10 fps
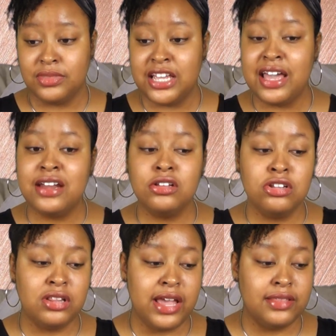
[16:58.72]
they kind of
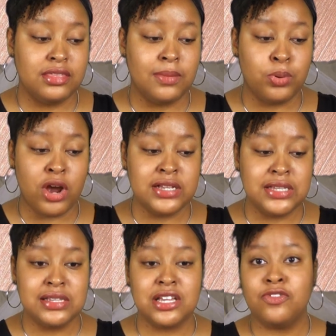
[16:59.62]
look like the
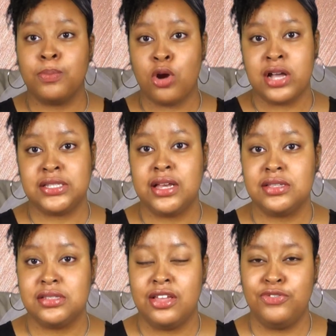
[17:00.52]
process of a
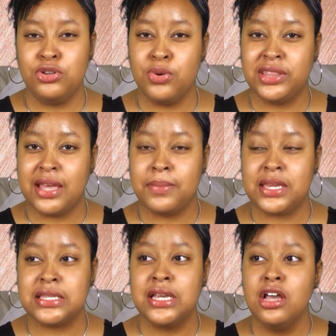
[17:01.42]
process, if you know what that
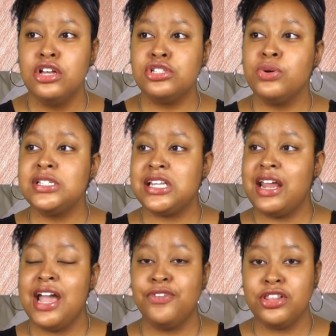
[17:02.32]
means. So instead
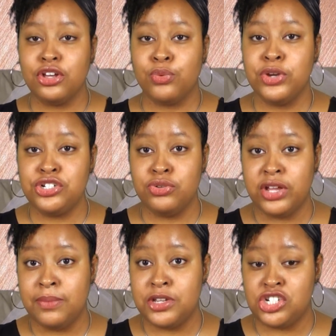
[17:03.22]
of having the original
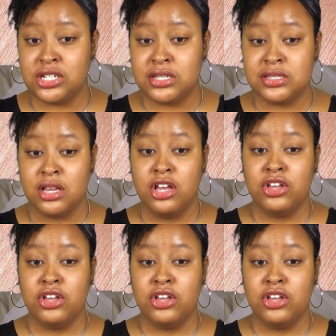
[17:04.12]
images